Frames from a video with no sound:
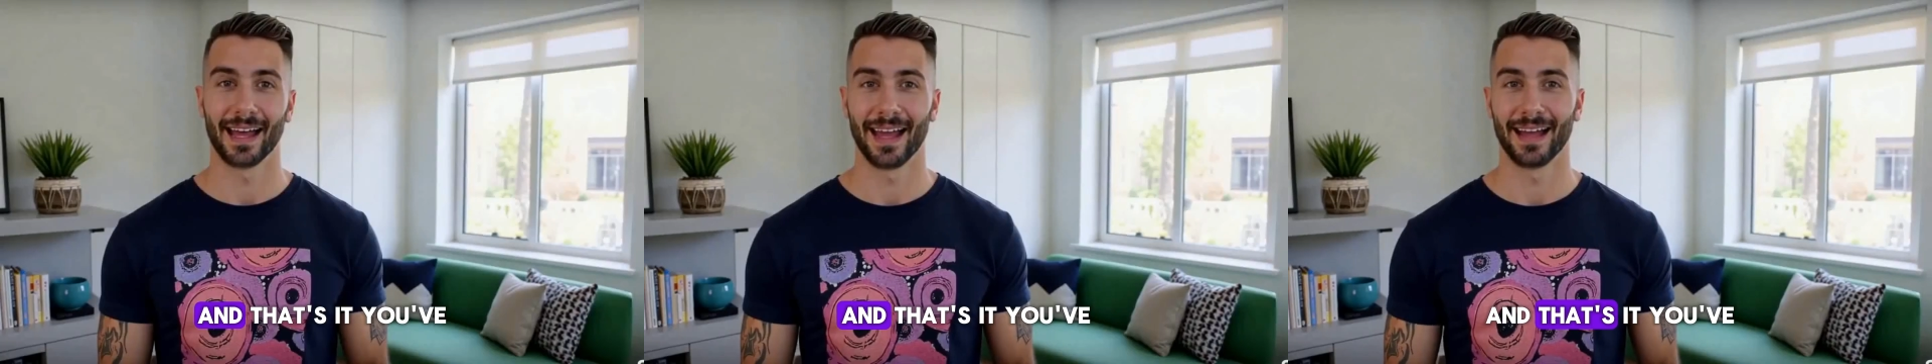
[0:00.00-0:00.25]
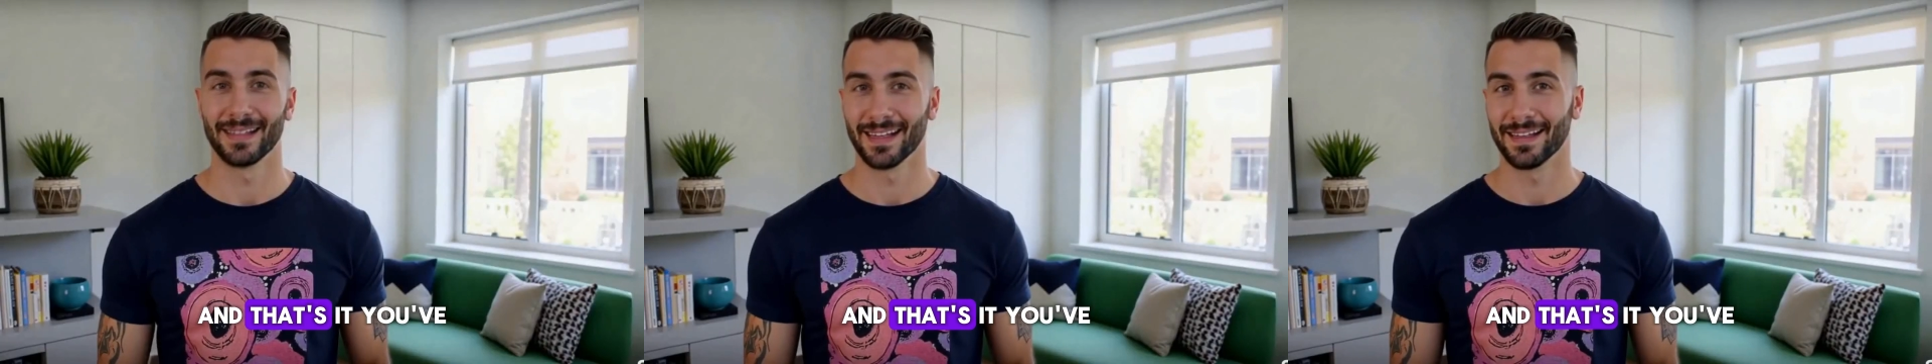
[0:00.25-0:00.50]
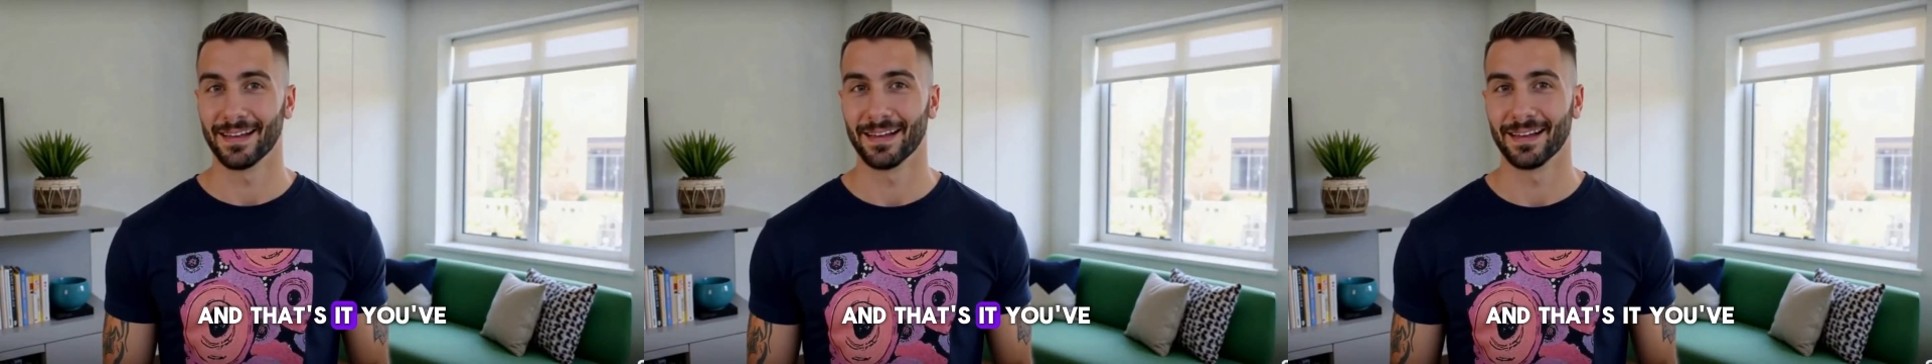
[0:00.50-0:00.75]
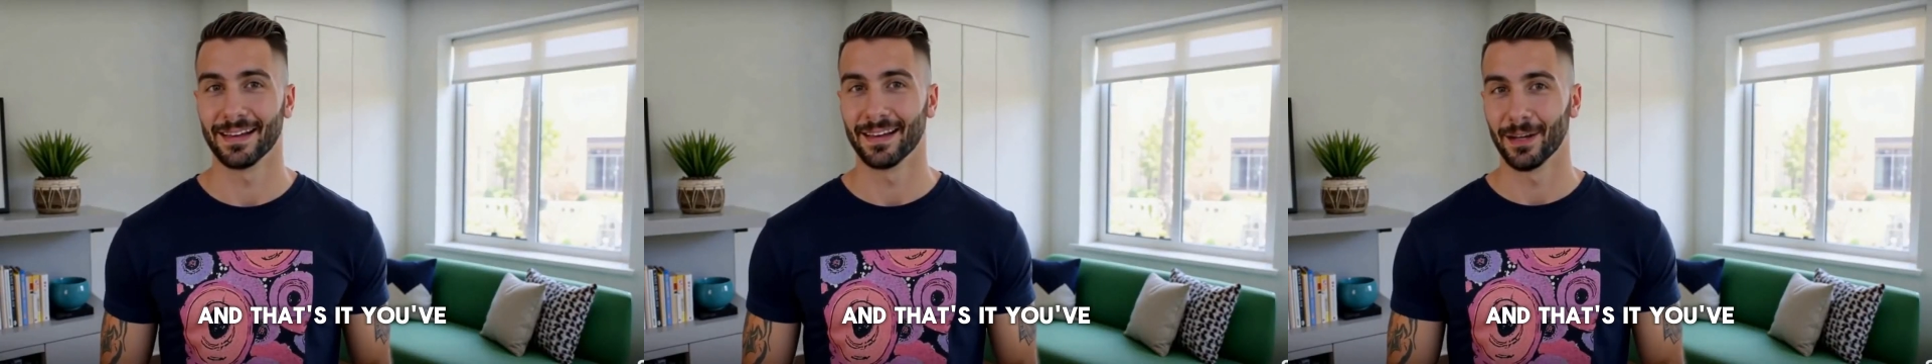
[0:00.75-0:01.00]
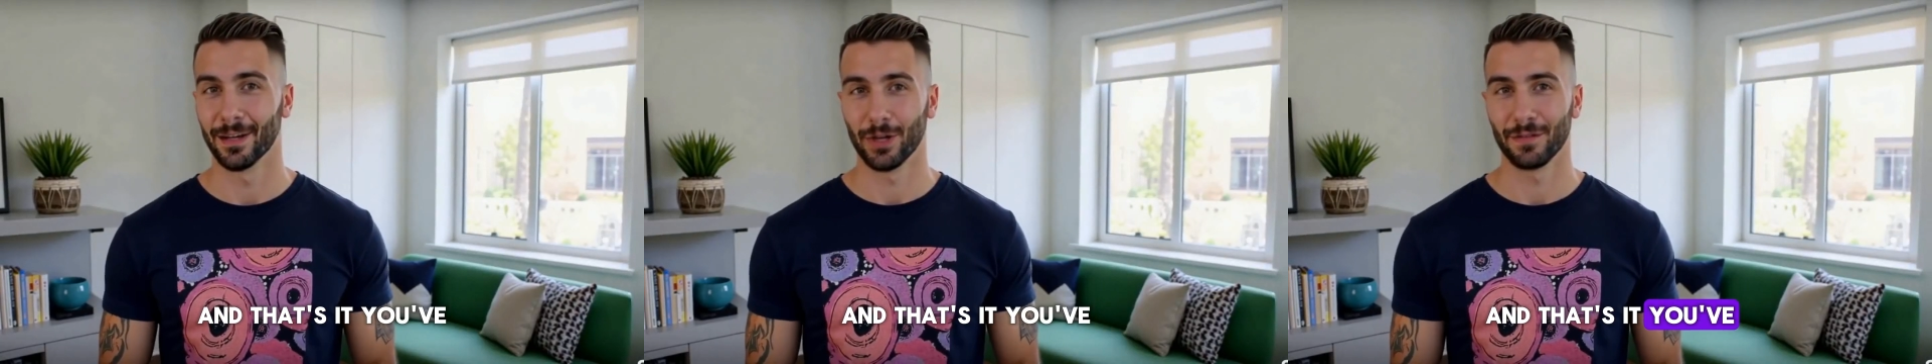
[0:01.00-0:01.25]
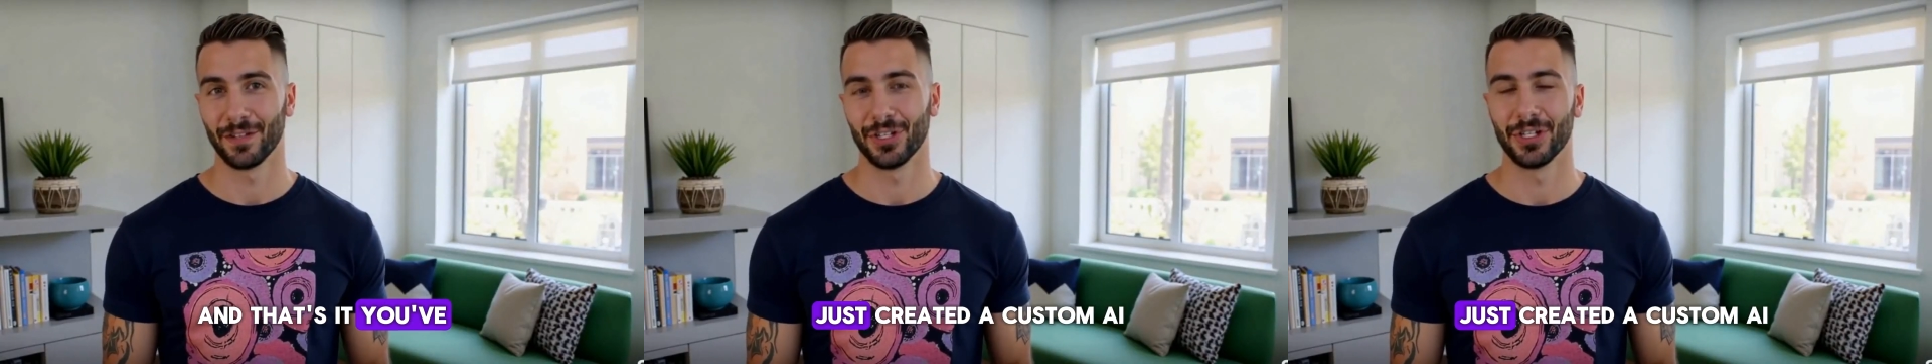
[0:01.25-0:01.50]
And that's it.
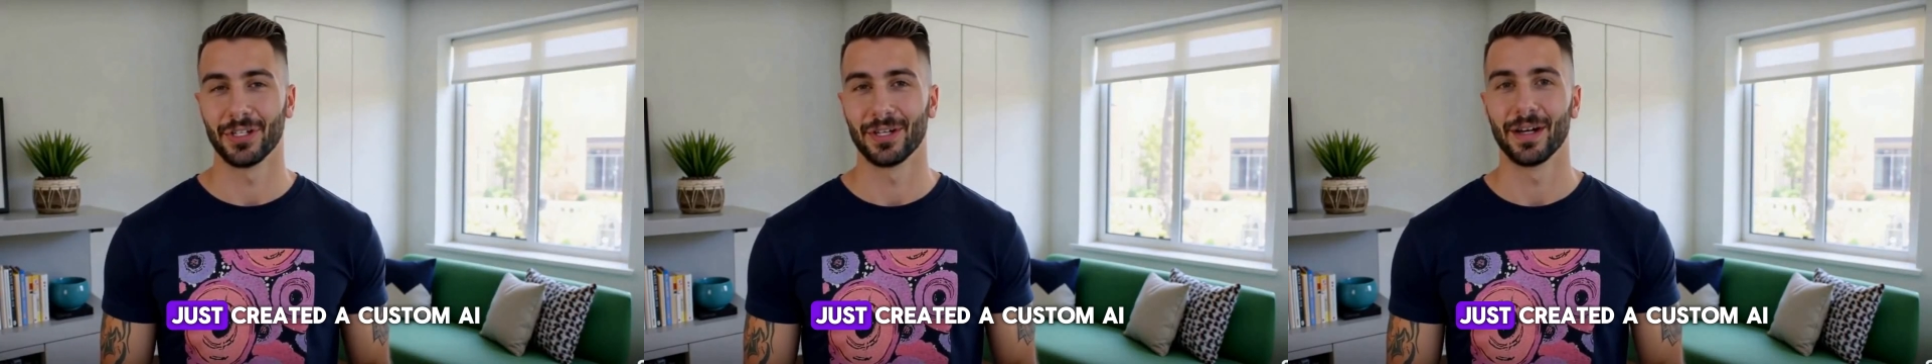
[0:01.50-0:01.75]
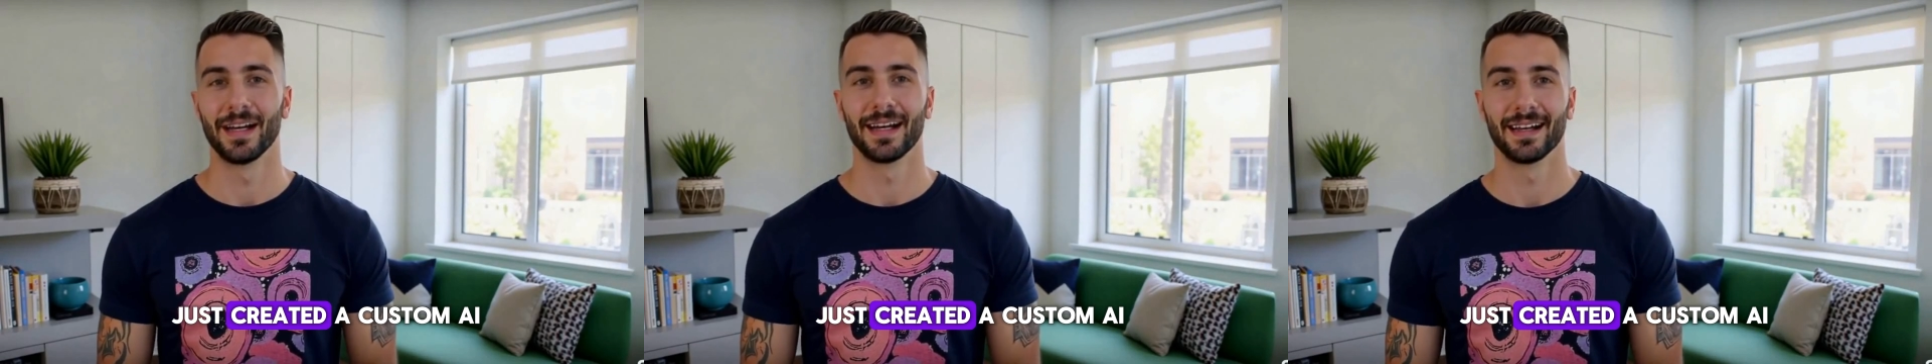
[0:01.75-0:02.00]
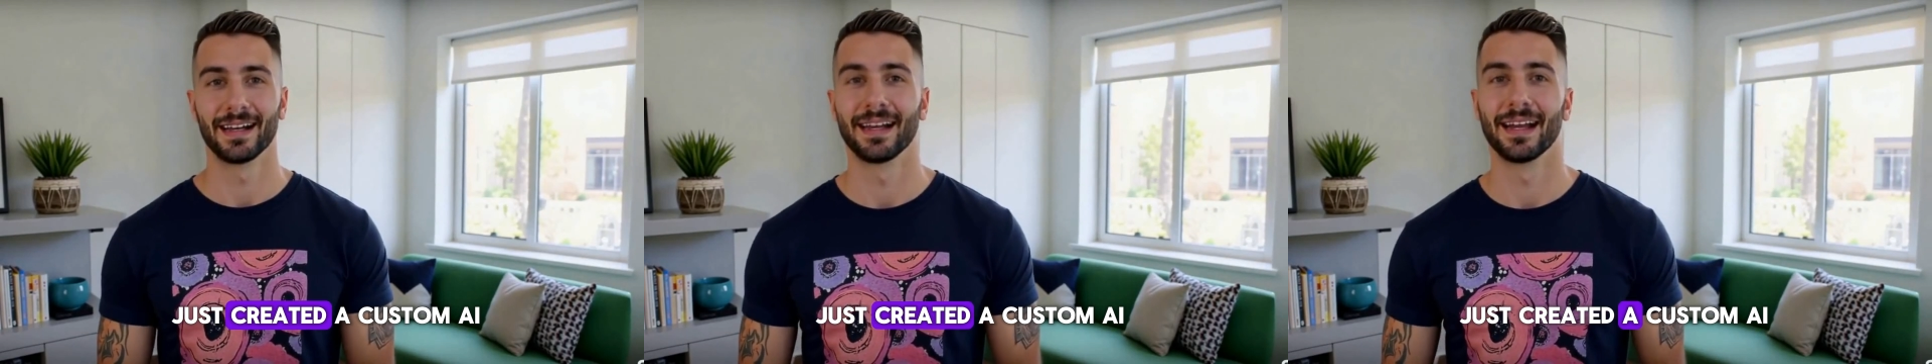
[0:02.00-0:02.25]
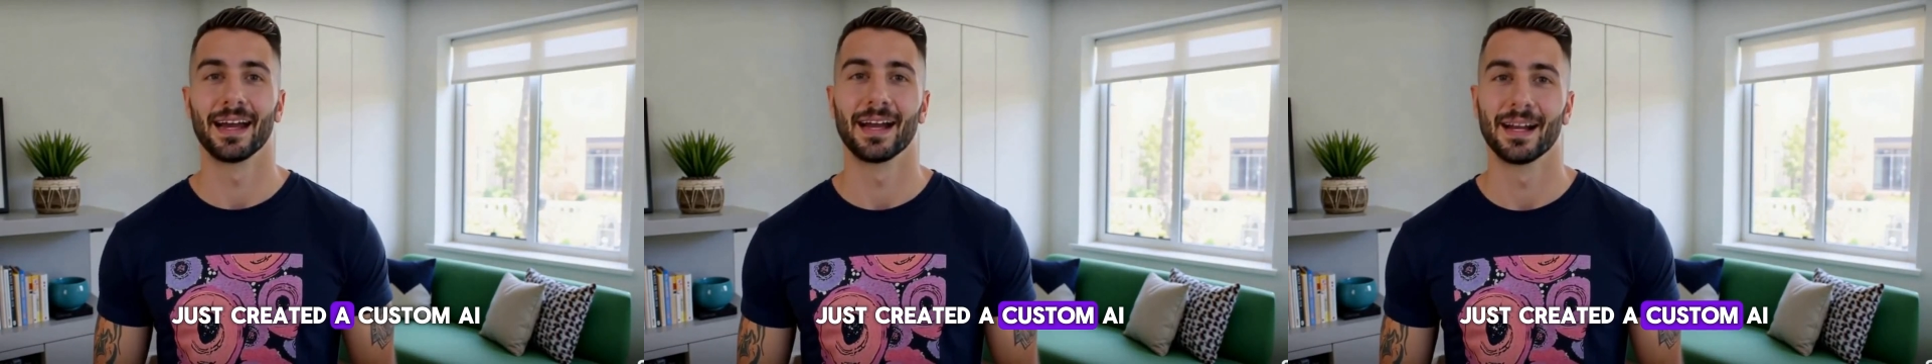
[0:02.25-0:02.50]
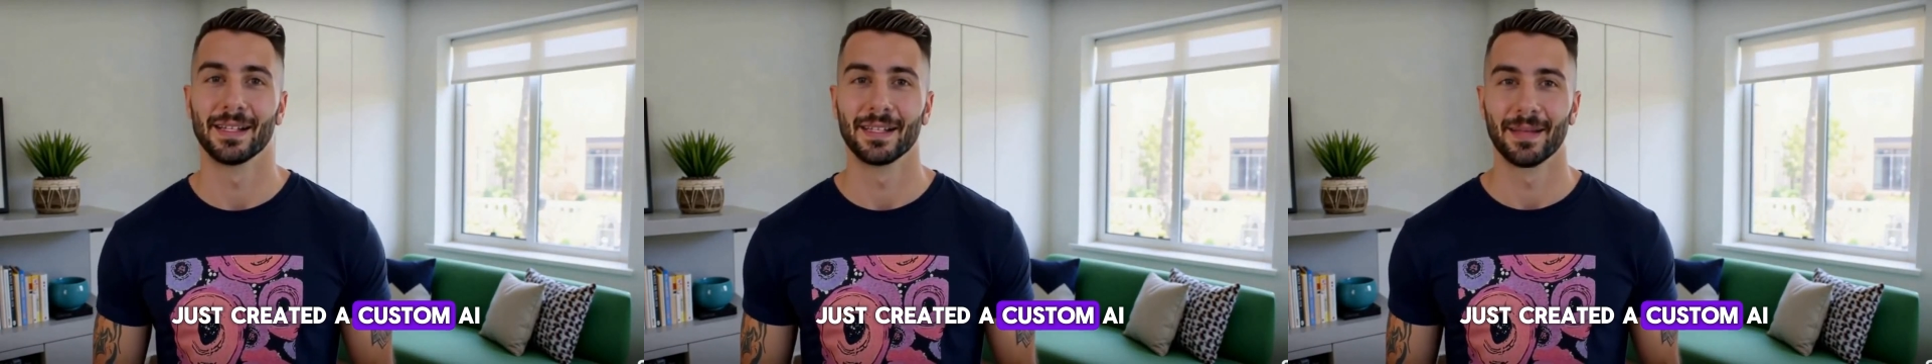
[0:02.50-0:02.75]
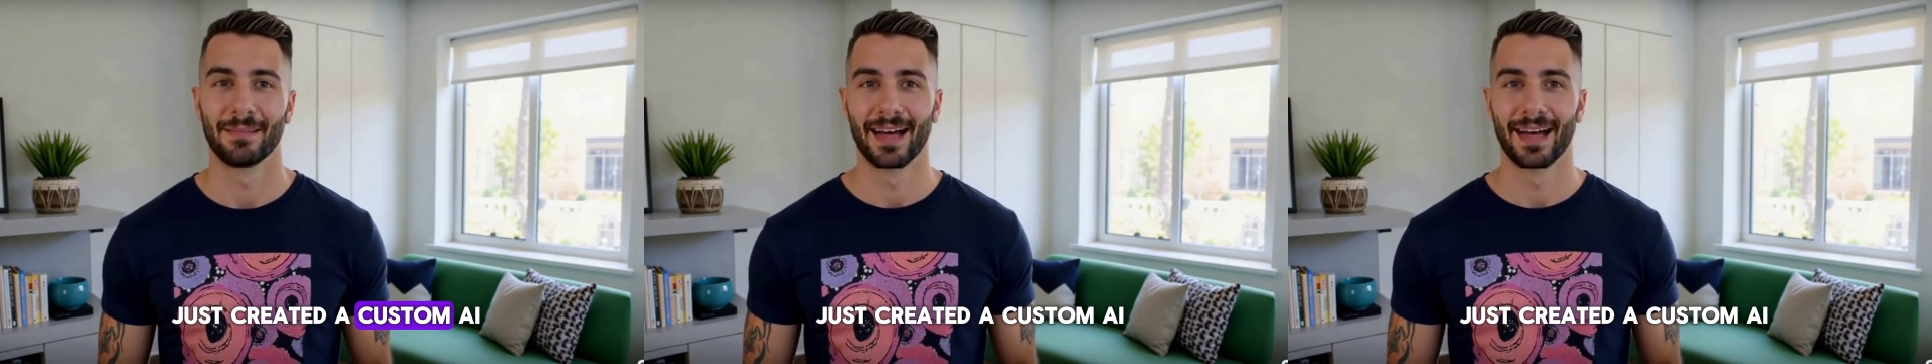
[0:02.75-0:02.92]
You've just created a custom